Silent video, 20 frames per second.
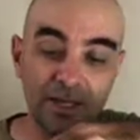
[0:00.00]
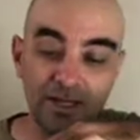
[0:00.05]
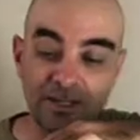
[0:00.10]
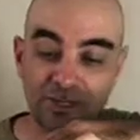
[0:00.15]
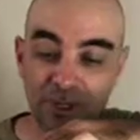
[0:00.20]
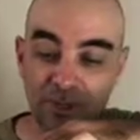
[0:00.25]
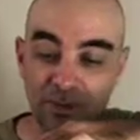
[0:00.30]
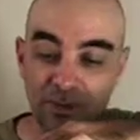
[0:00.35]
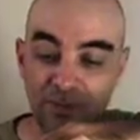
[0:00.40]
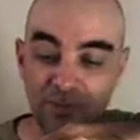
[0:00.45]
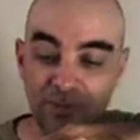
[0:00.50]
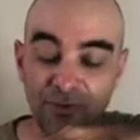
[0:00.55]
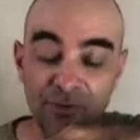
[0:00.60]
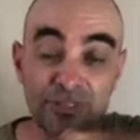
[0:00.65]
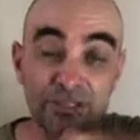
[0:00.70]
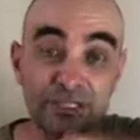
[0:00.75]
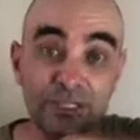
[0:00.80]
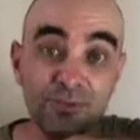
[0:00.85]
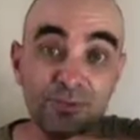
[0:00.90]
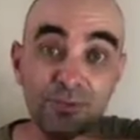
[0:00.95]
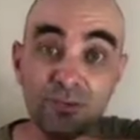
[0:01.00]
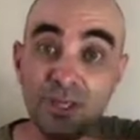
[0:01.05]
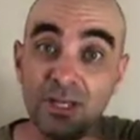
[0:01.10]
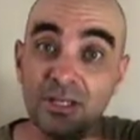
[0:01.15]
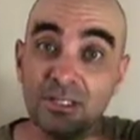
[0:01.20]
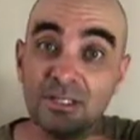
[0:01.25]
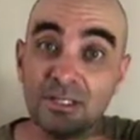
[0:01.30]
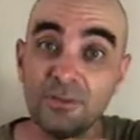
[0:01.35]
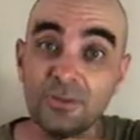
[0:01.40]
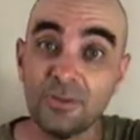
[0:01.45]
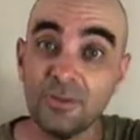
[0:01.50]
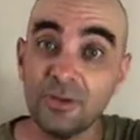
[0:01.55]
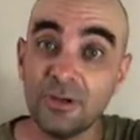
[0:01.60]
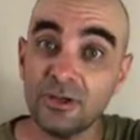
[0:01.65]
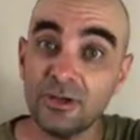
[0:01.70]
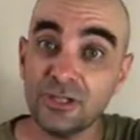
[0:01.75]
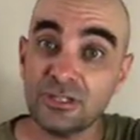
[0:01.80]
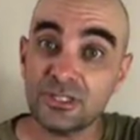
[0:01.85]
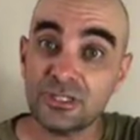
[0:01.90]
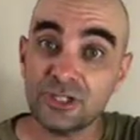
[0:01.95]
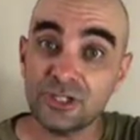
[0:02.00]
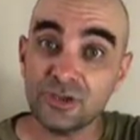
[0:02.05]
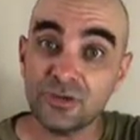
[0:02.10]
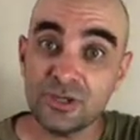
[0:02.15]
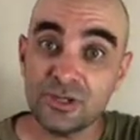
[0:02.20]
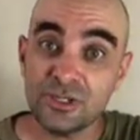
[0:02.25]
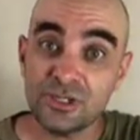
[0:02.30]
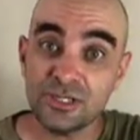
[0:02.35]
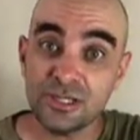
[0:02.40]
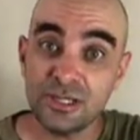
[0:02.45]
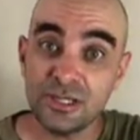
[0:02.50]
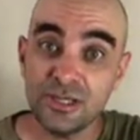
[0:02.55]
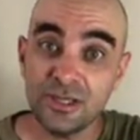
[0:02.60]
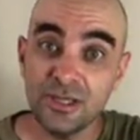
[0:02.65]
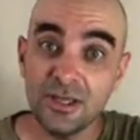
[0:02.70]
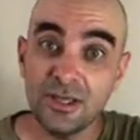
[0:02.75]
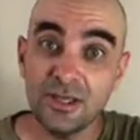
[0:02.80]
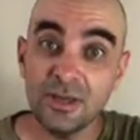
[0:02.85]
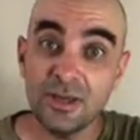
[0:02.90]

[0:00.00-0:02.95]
So in the first steep, you're getting some of the bitterness and astringency.